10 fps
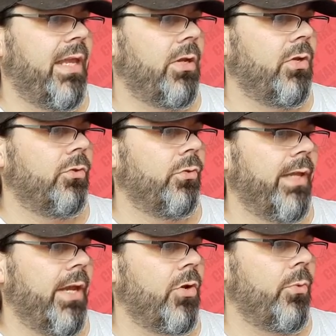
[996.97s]
taken
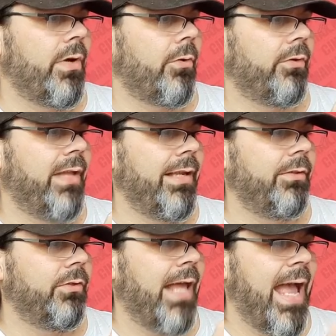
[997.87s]
together with our
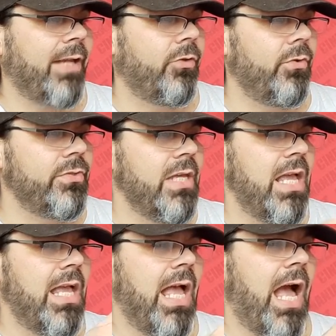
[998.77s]
talented actors,
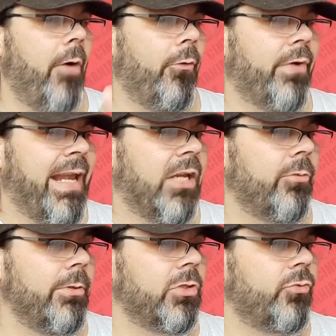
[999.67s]
our
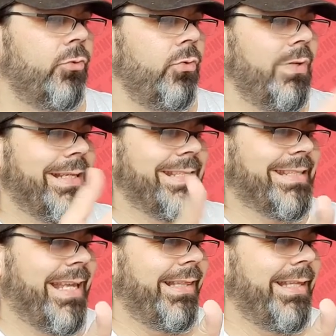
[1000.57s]
incredible crew,
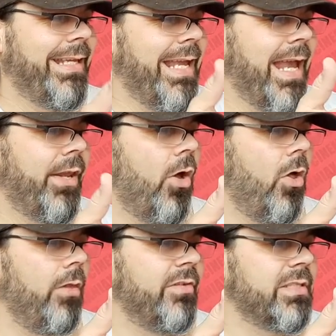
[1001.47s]
Stan Lee, and
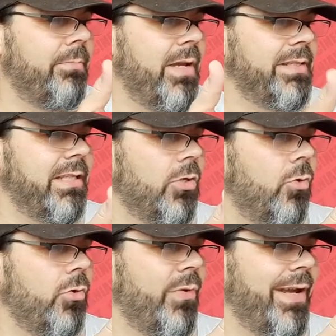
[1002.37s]
all of his amazing
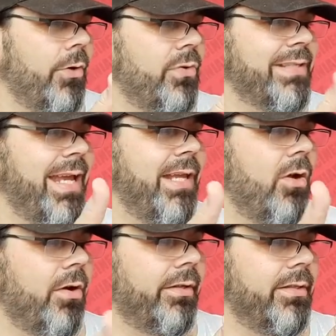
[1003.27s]
co-creators and
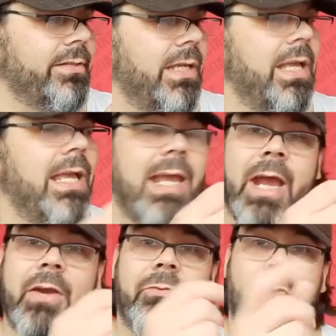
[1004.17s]
artists,
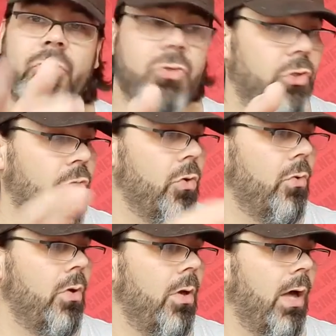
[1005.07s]
and of course
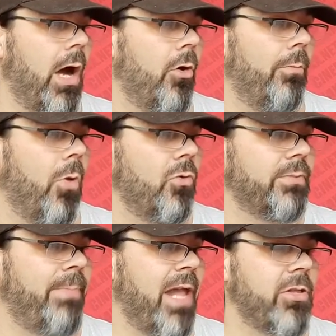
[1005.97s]
you, our
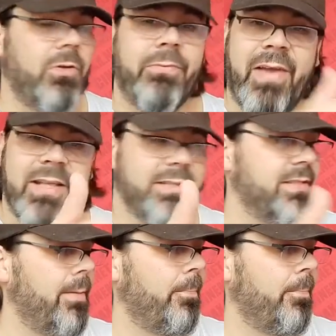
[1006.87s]
most passionate fans.